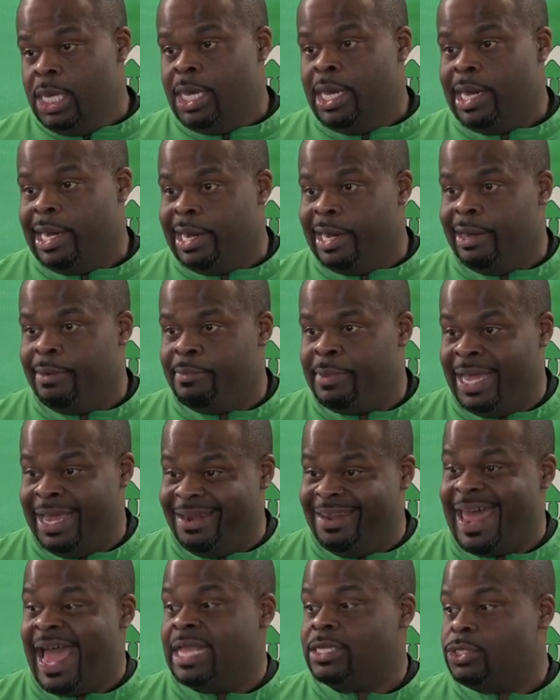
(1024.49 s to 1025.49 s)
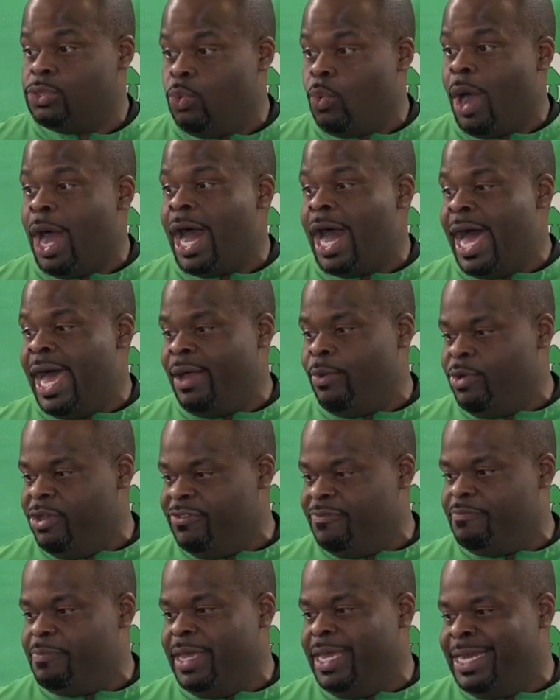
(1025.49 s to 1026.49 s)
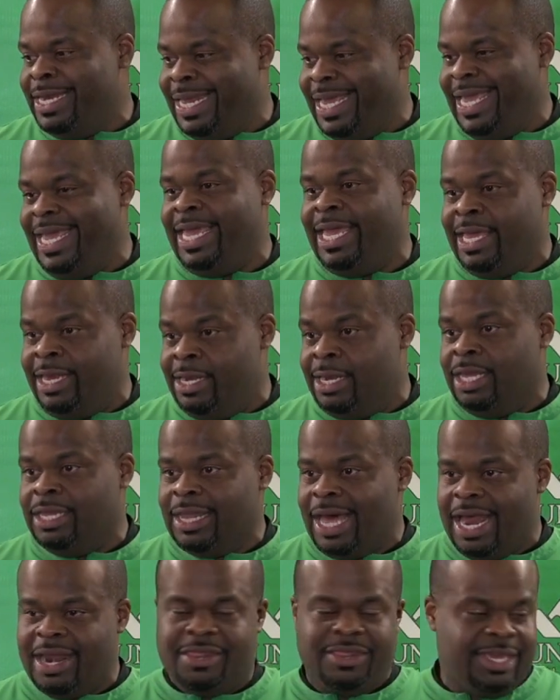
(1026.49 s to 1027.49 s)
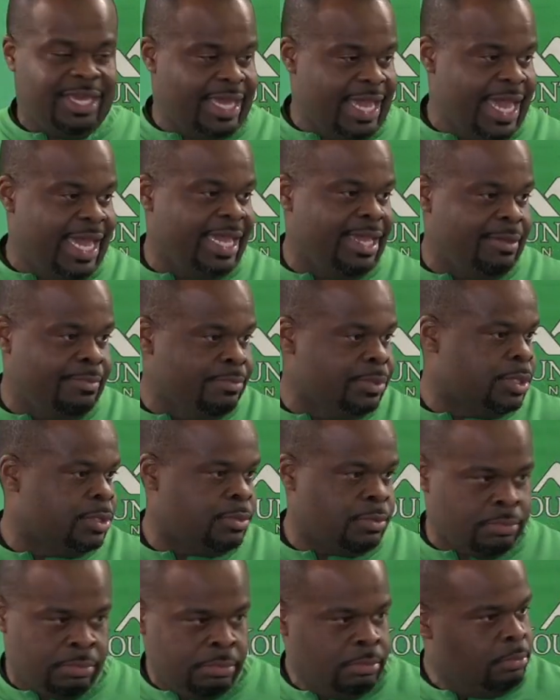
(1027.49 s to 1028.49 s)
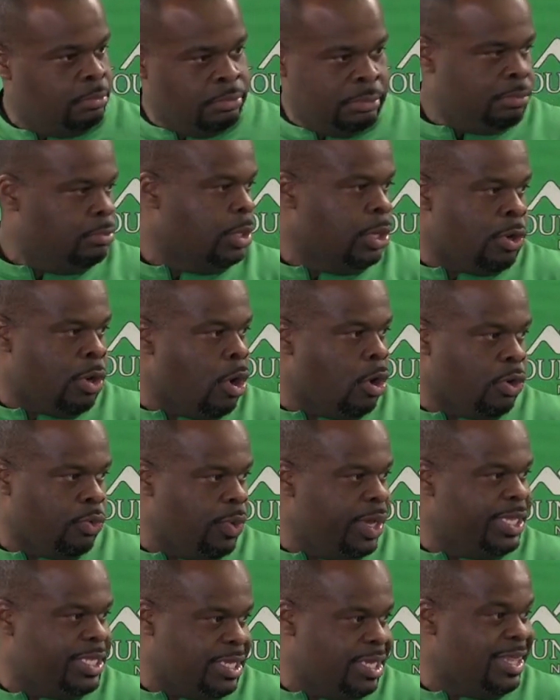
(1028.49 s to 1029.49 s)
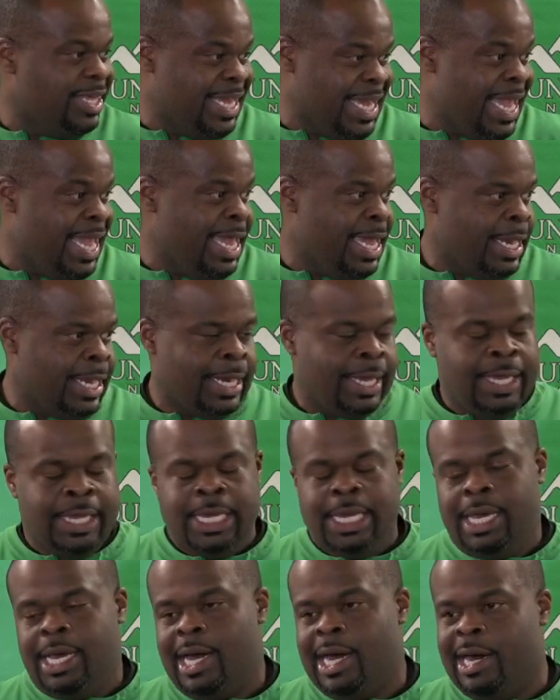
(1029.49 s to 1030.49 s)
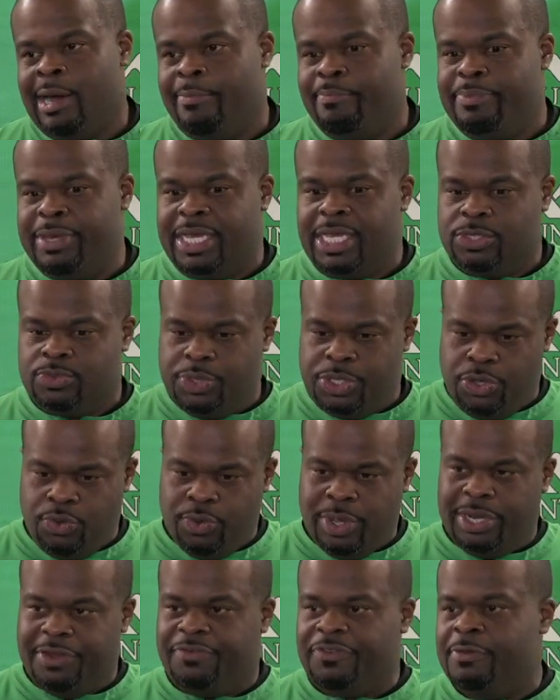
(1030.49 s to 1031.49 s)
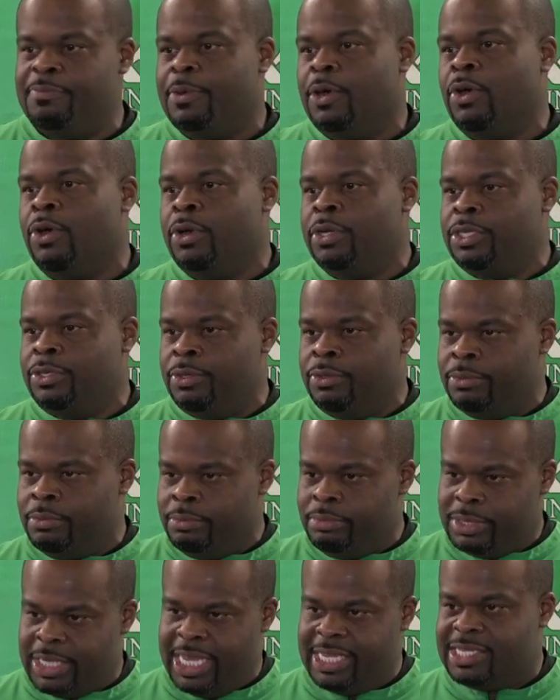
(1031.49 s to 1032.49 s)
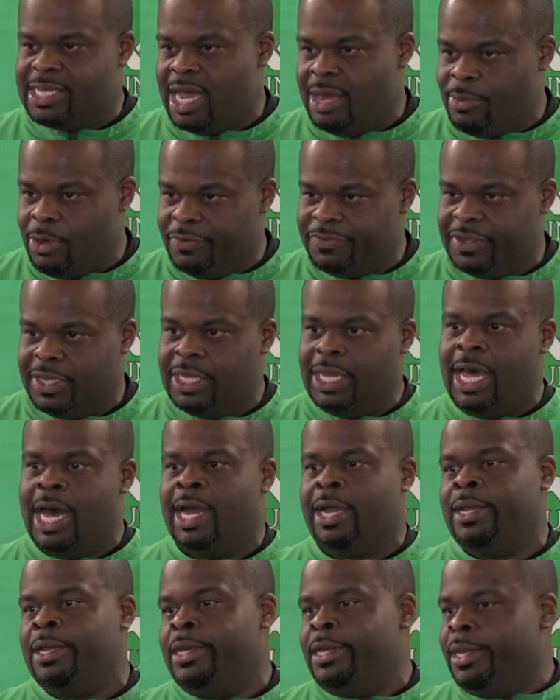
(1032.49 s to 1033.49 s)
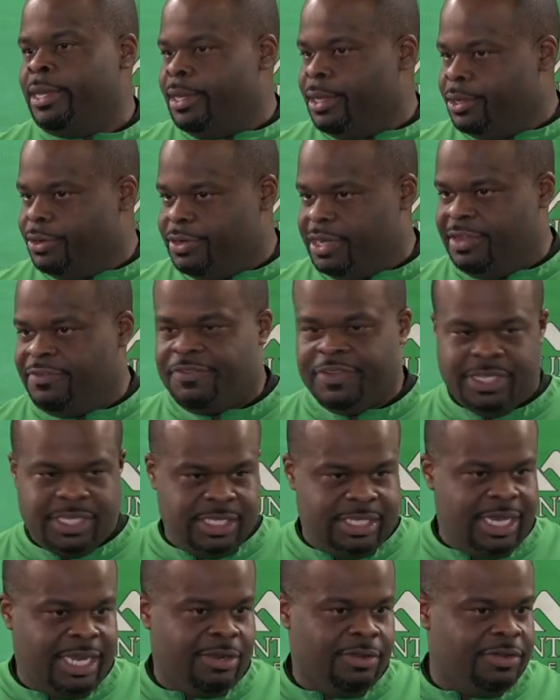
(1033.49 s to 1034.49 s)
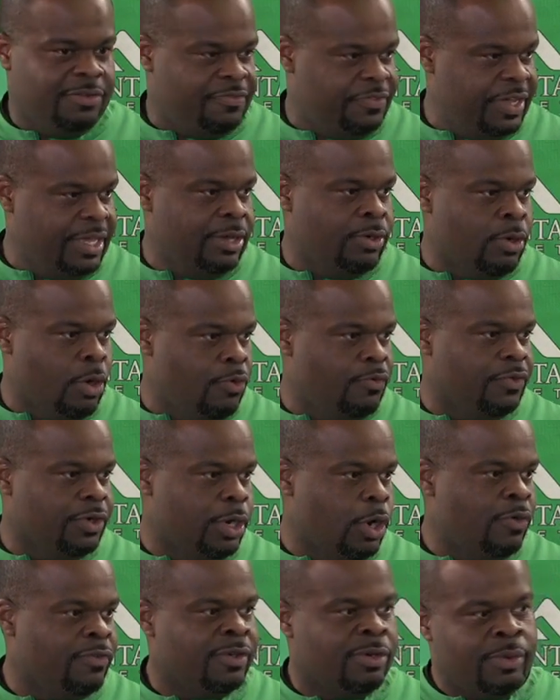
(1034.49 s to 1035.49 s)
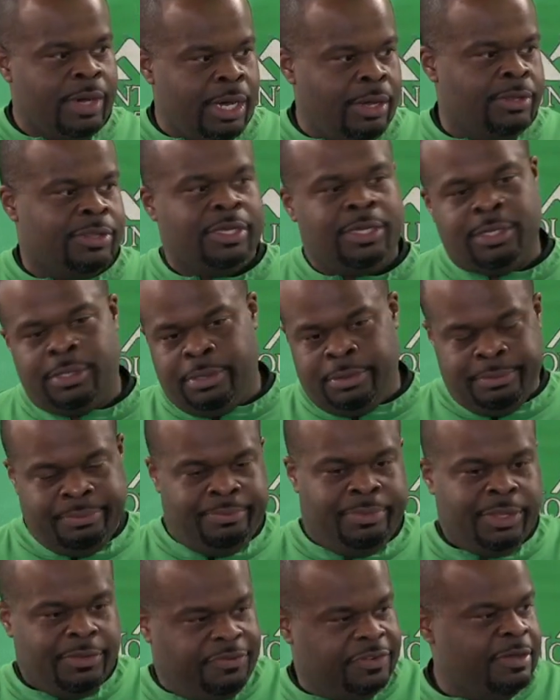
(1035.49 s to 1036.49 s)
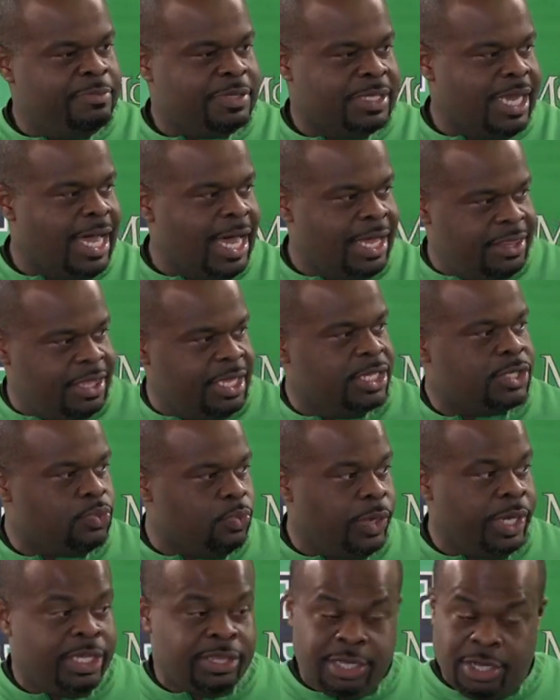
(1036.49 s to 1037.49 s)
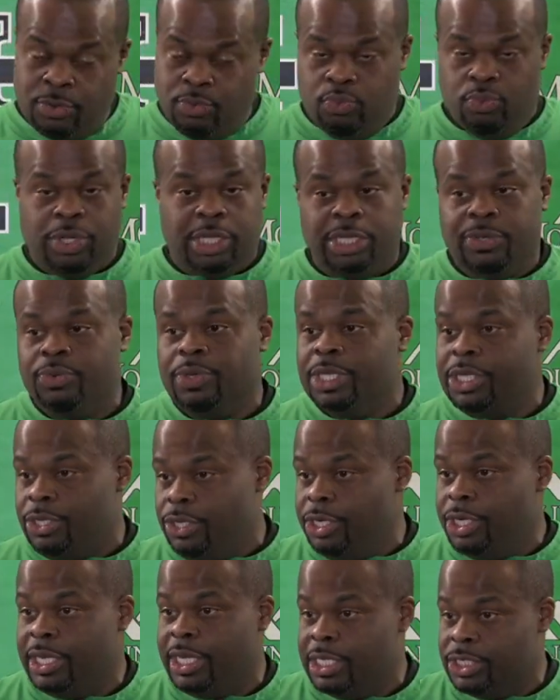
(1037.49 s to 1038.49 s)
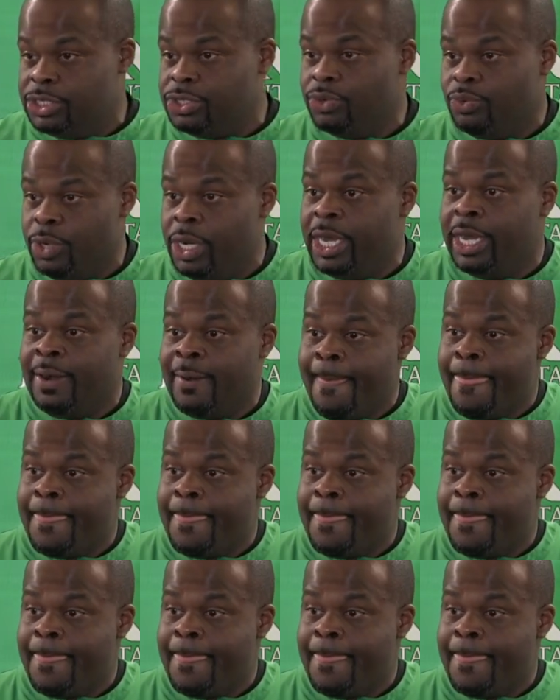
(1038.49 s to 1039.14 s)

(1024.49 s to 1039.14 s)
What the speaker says: And that's why we've been in a lot of the games, you know, all the way to the end. Because when you run the football, you take time off the clock. Your defense is not on the field over and over. Well, the flip side, this week, they're really, really good against the run.